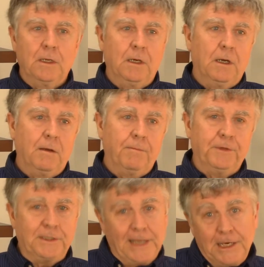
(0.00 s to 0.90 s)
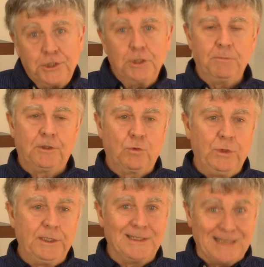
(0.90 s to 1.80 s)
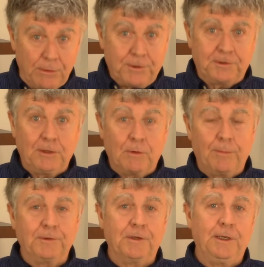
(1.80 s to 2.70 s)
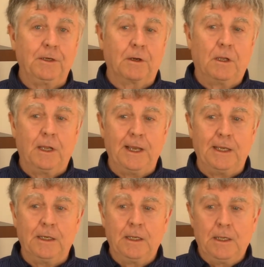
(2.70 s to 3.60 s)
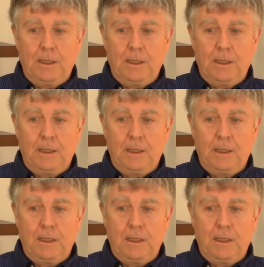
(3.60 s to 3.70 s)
The tension between zealously representing your client